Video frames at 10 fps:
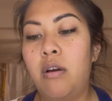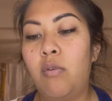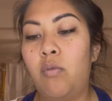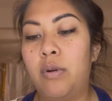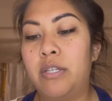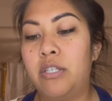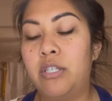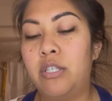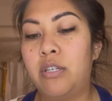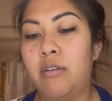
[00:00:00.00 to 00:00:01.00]

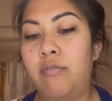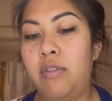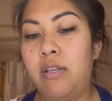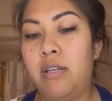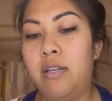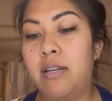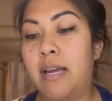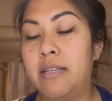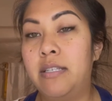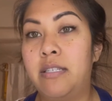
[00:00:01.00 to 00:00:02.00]
which of the
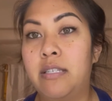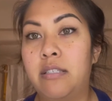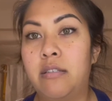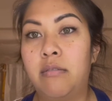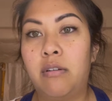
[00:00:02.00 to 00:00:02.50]
96